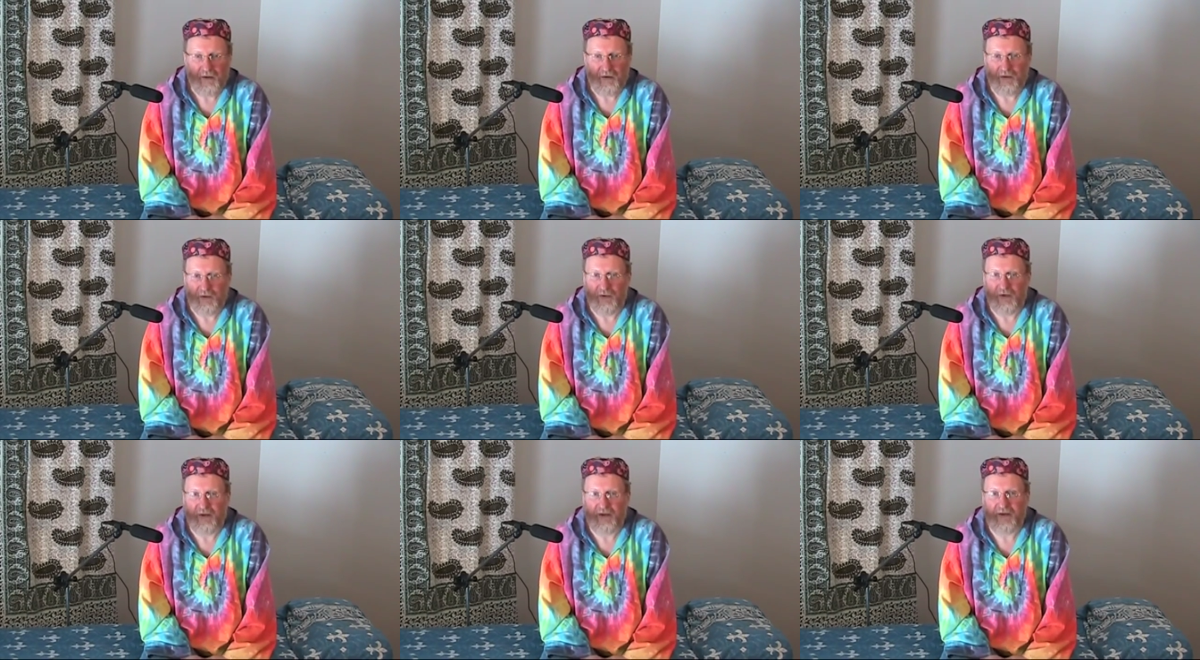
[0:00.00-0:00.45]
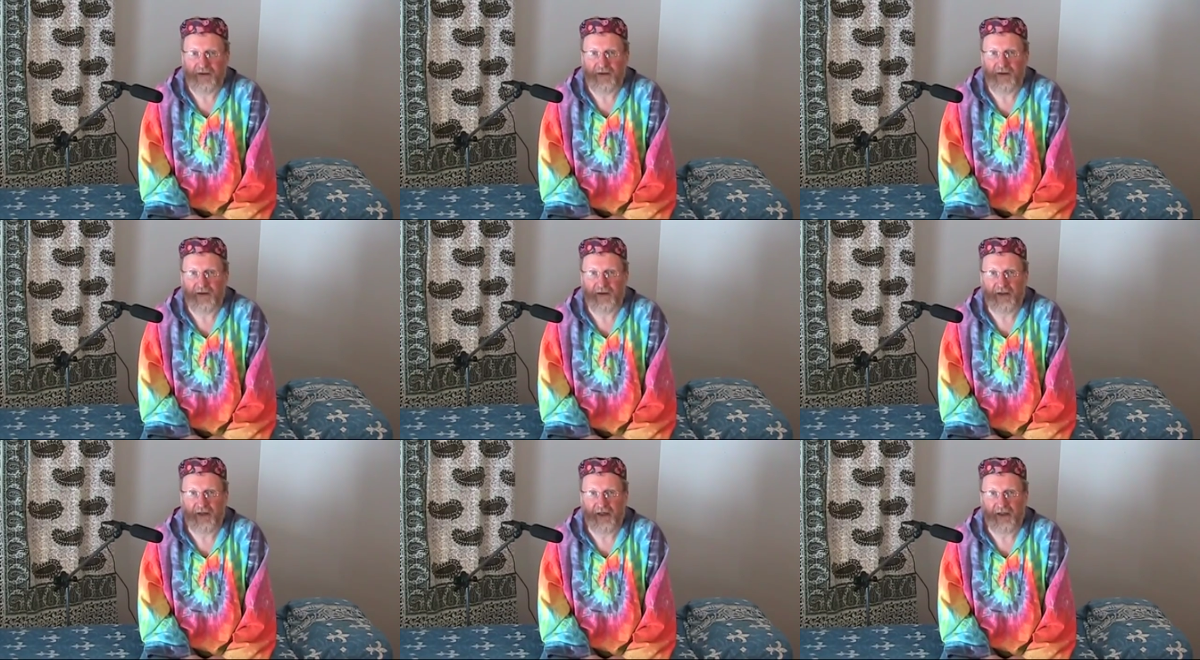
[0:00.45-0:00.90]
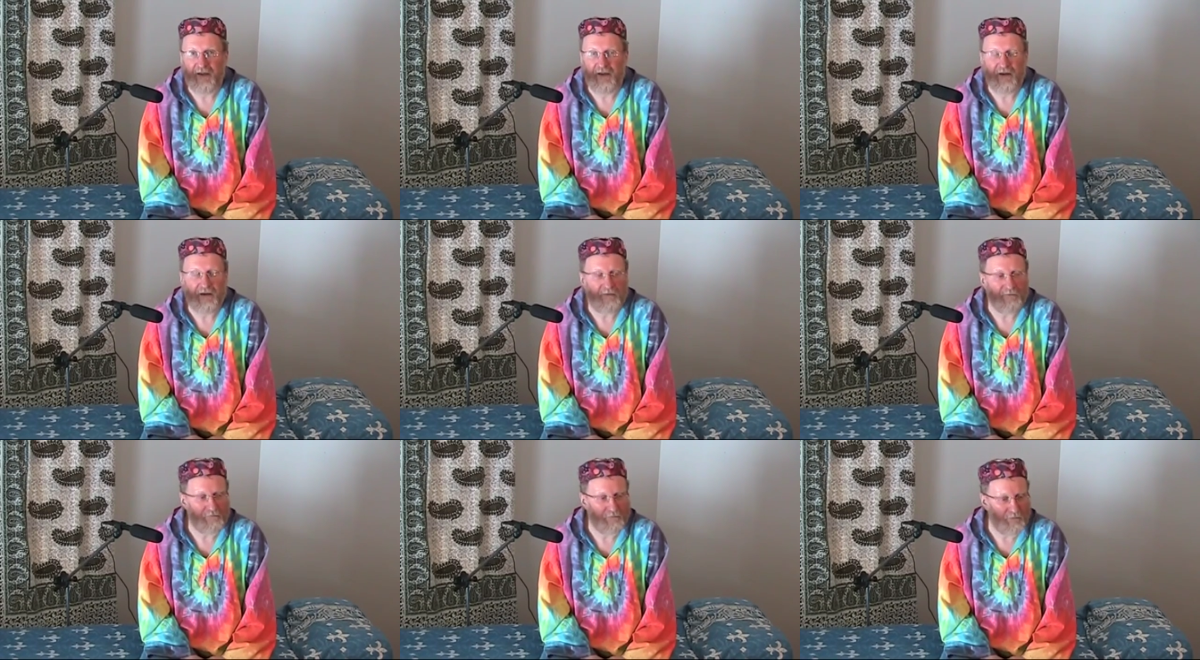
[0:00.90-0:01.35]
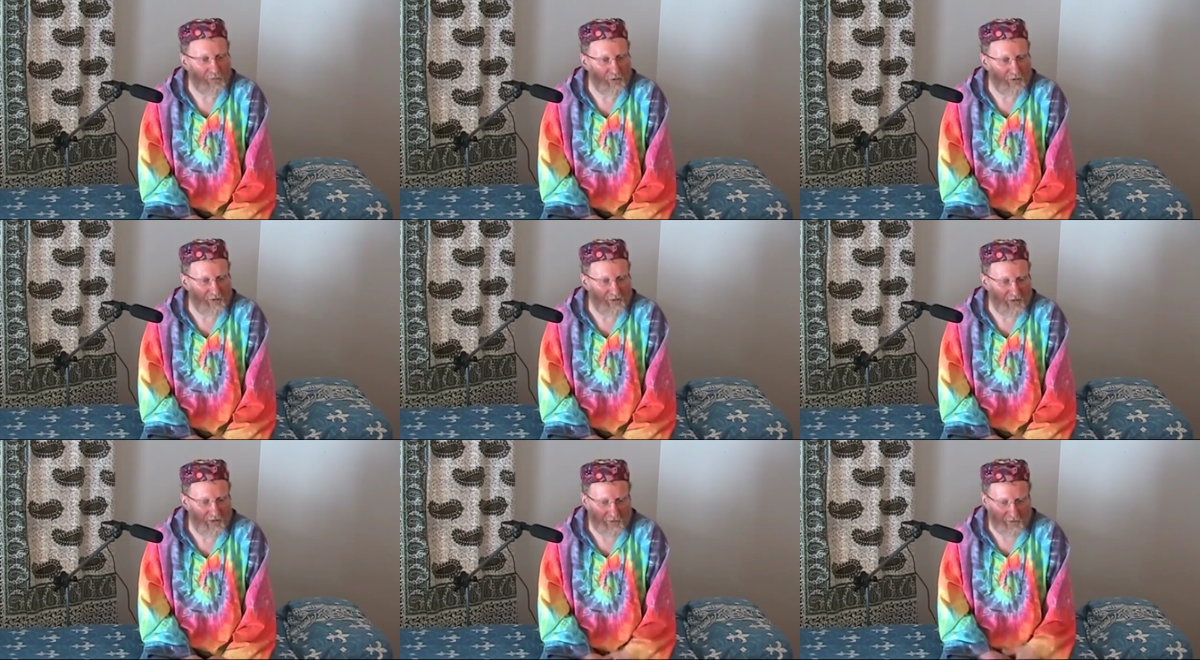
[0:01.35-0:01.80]
So he's a tiny,
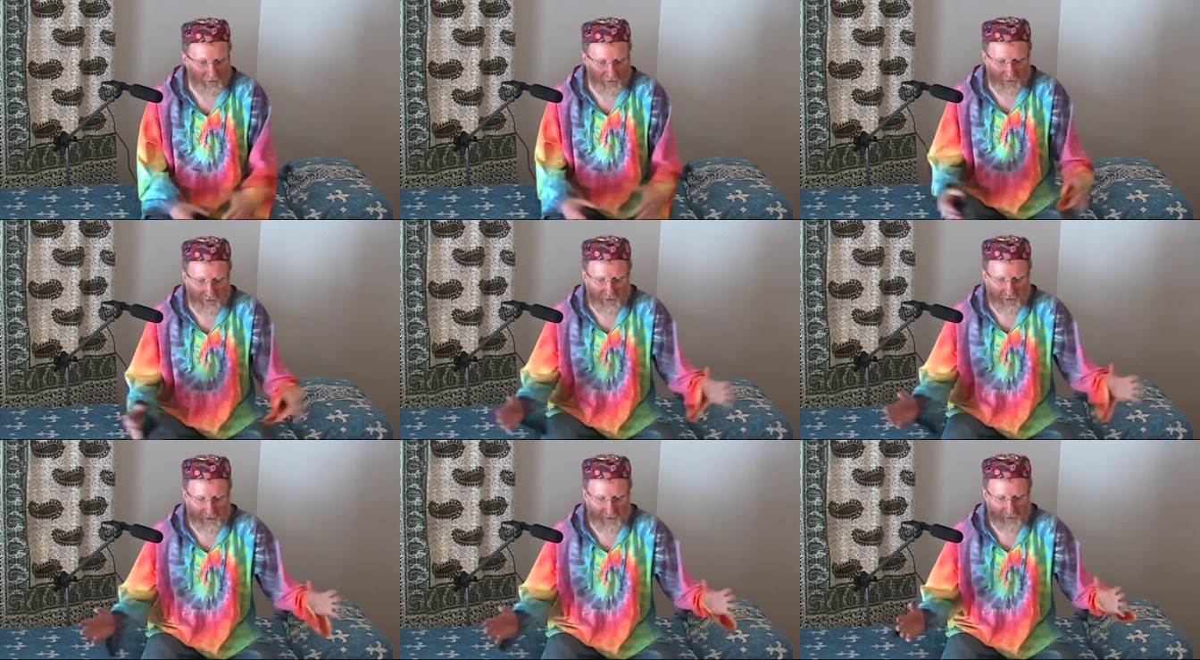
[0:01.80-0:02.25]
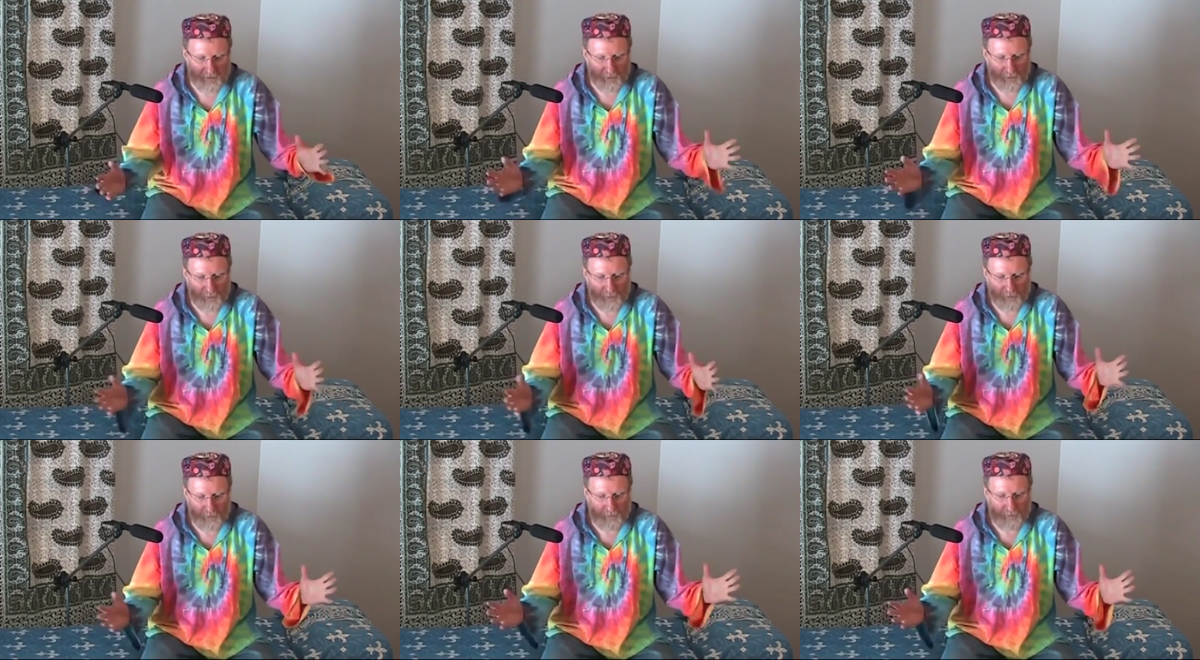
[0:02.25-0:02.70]
not tiny, he is kind of